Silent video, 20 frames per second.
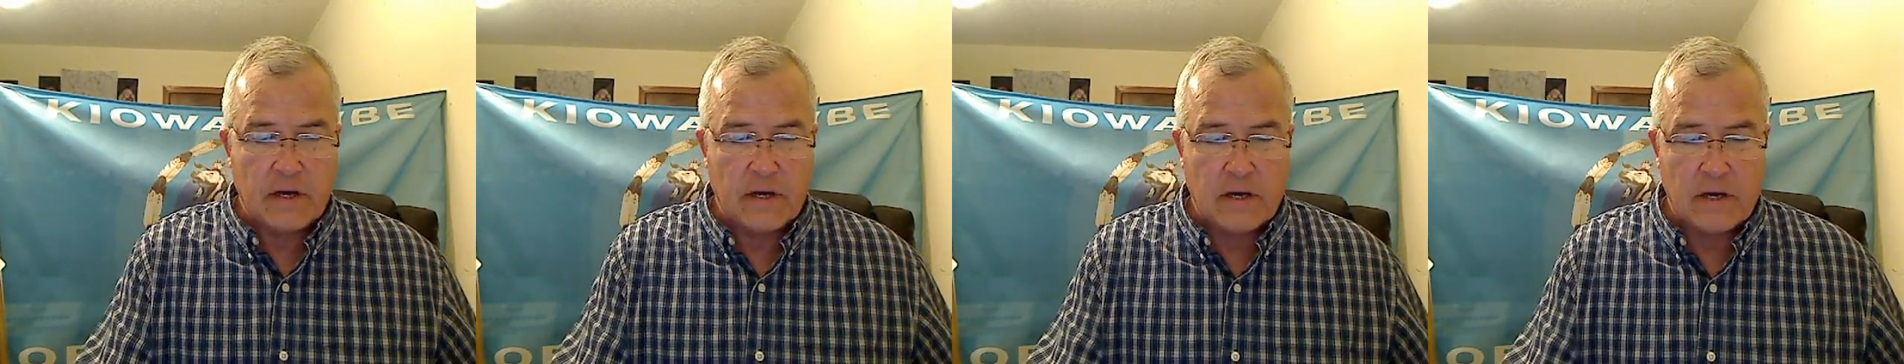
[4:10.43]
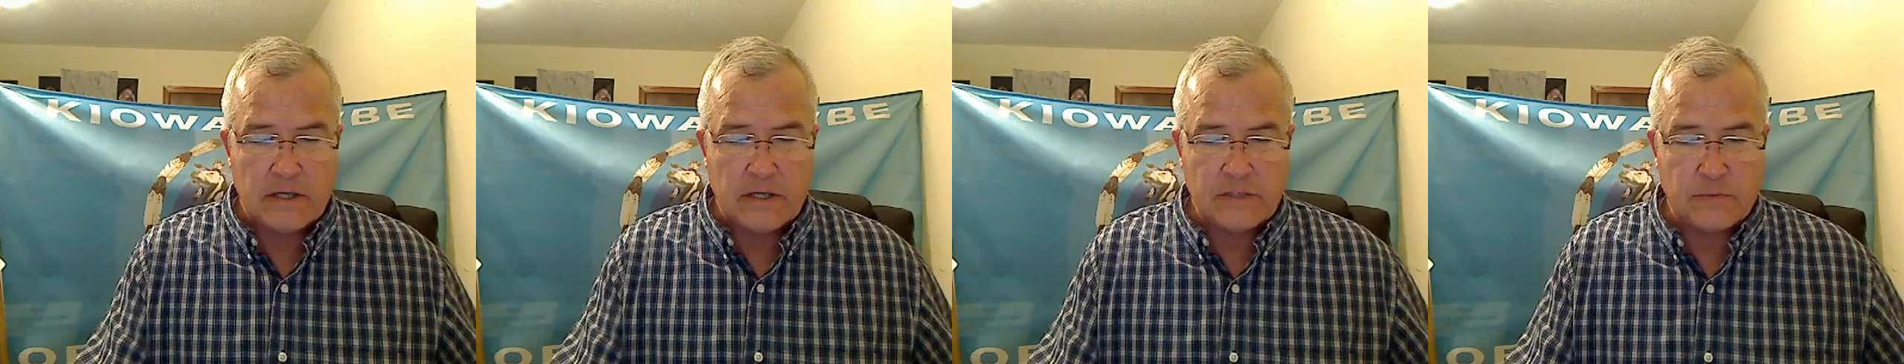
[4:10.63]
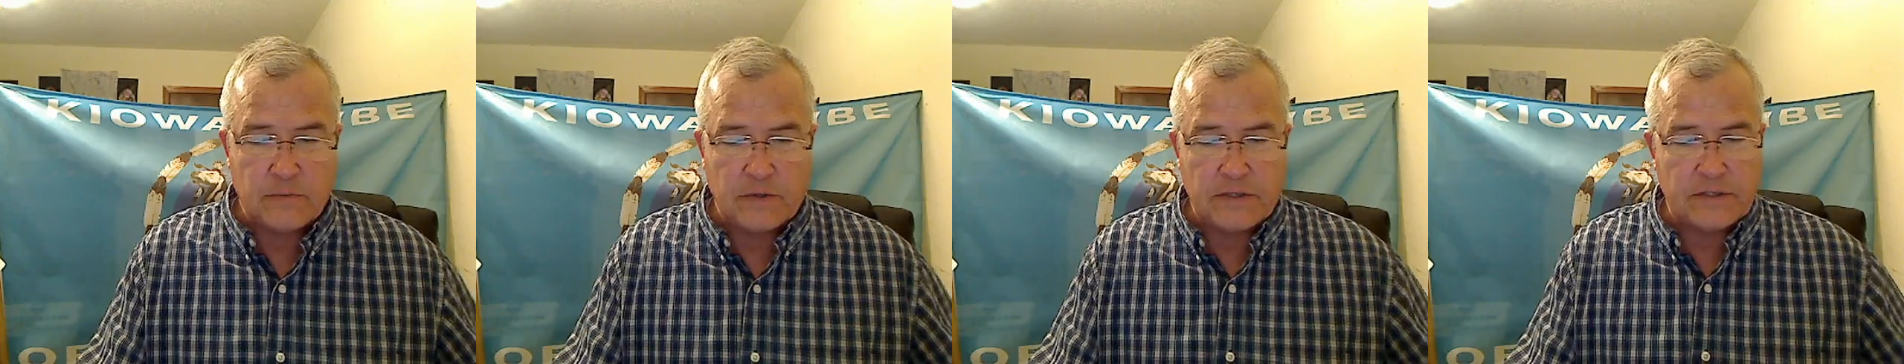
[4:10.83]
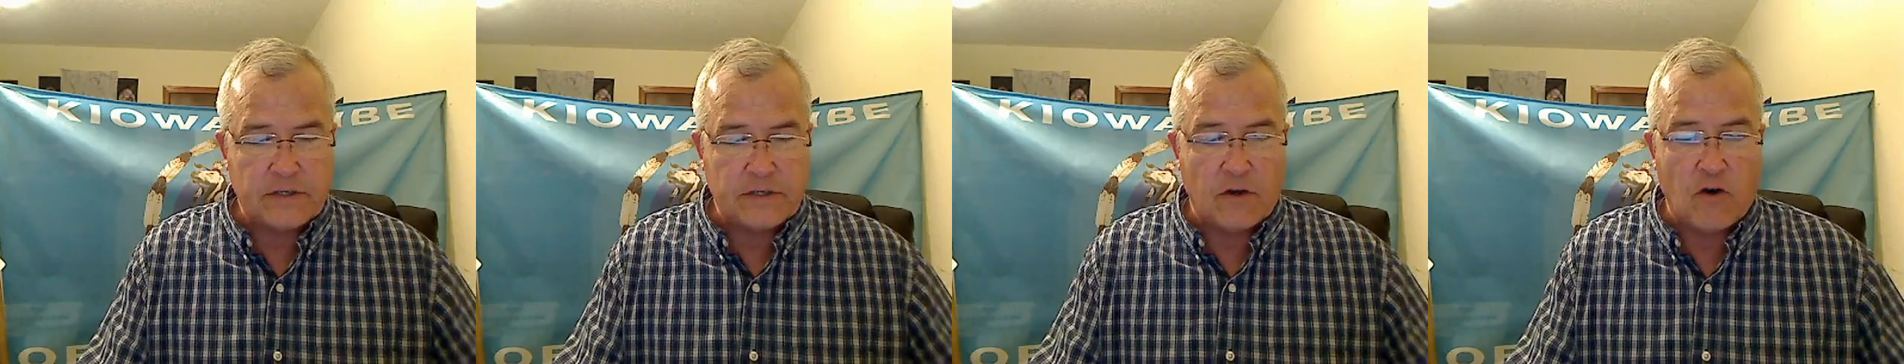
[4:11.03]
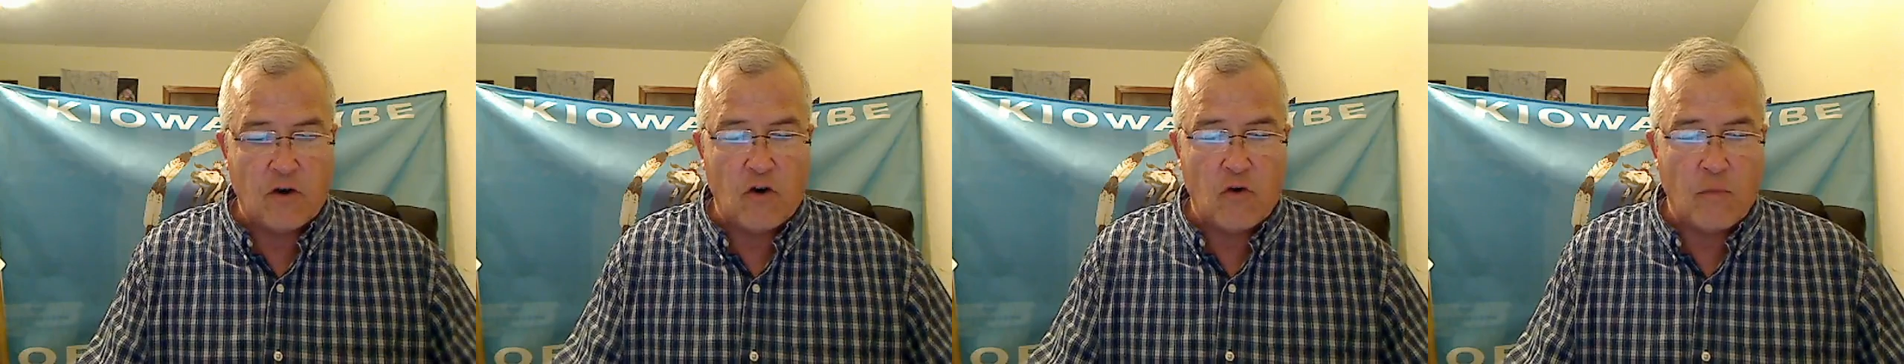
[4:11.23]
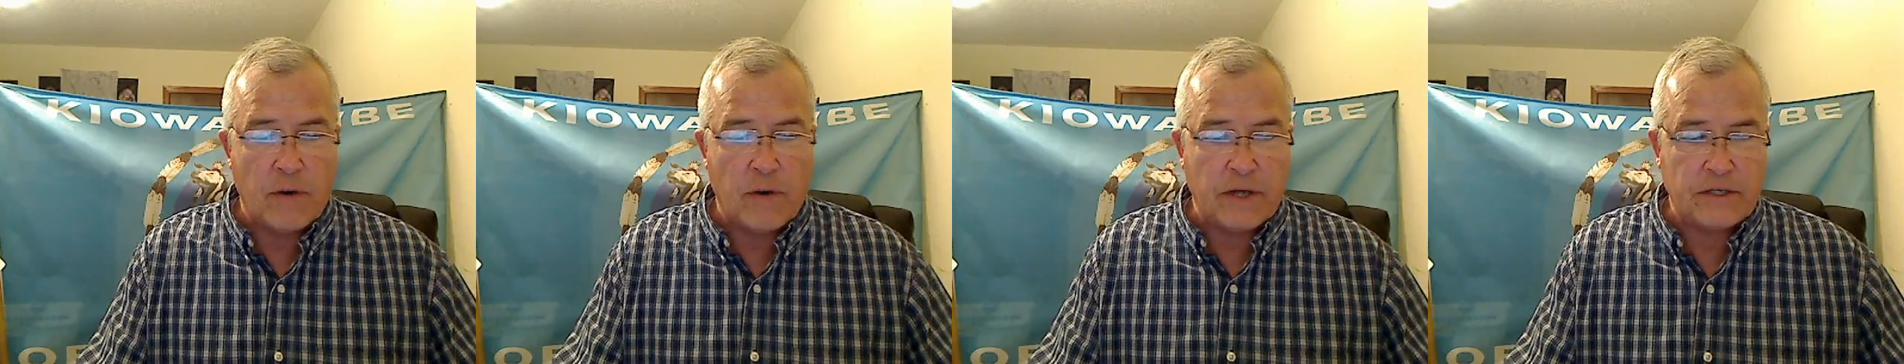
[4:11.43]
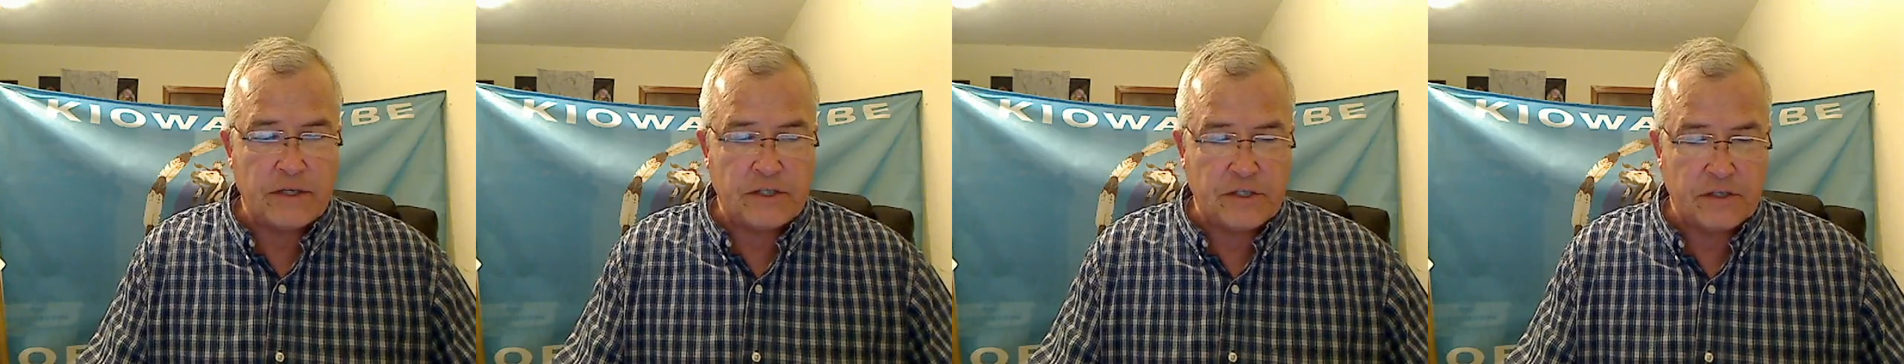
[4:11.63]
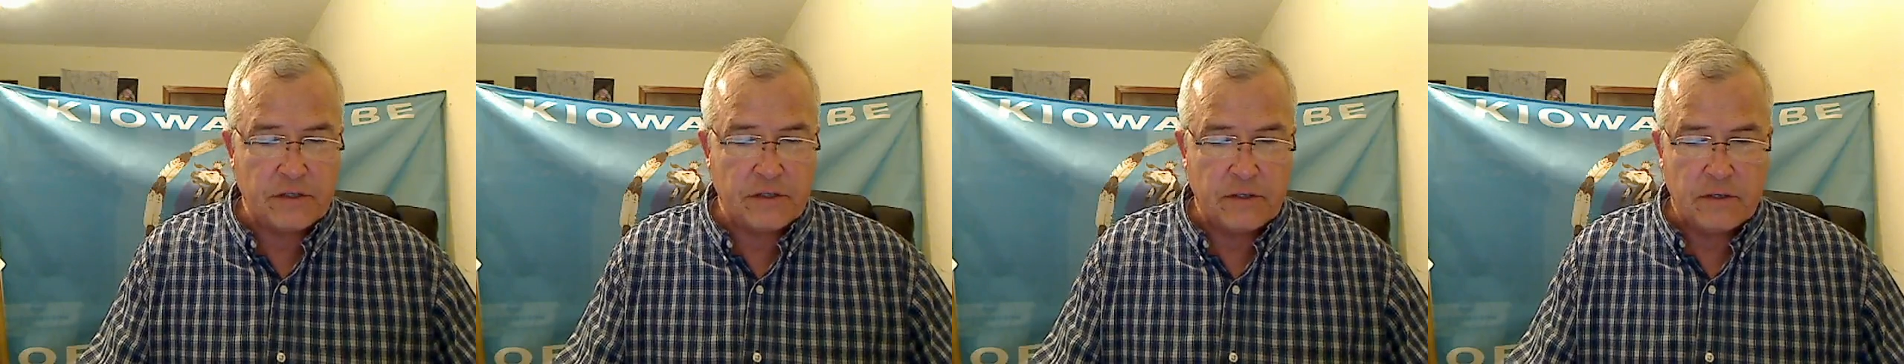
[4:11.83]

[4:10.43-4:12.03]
us with so much